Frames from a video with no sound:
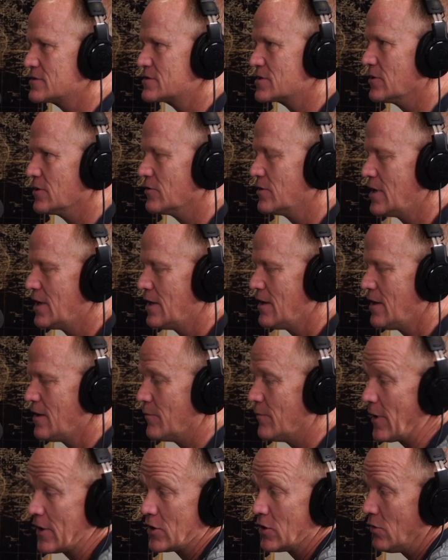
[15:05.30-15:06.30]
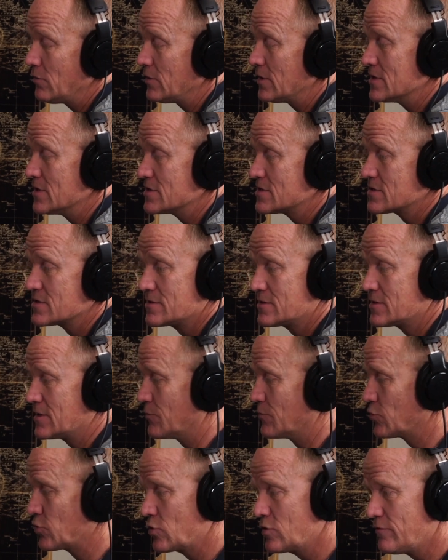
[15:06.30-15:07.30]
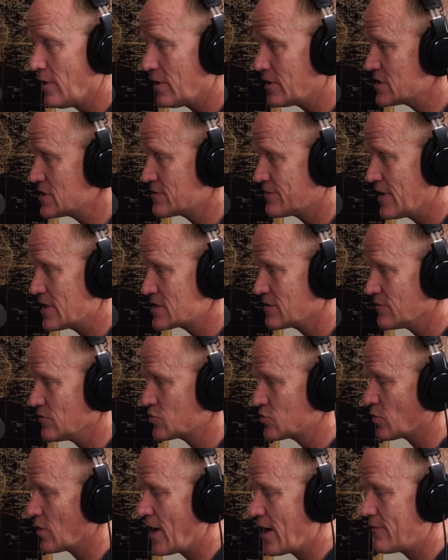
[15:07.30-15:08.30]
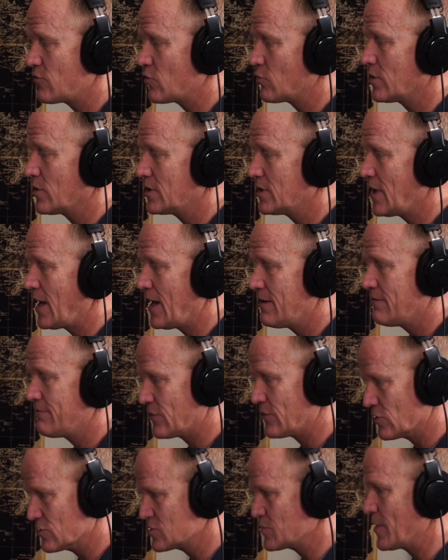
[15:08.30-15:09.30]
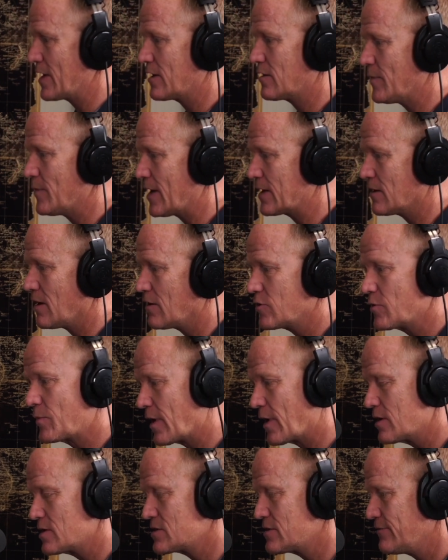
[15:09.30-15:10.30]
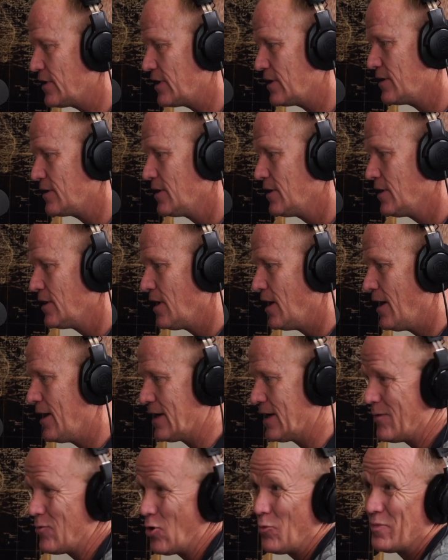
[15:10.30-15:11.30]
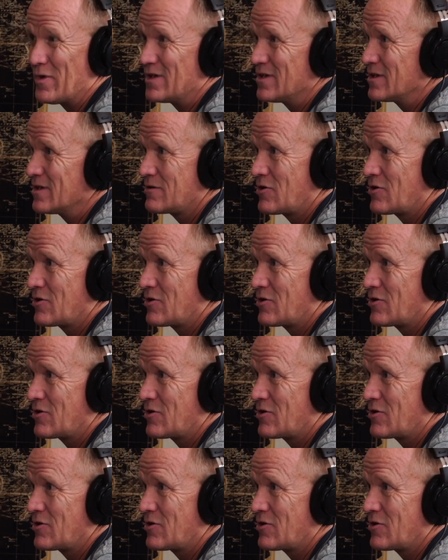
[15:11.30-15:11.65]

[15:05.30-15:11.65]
So my goal is to improve all these festivals where everyone feels better about all the parts of it. And I'm open to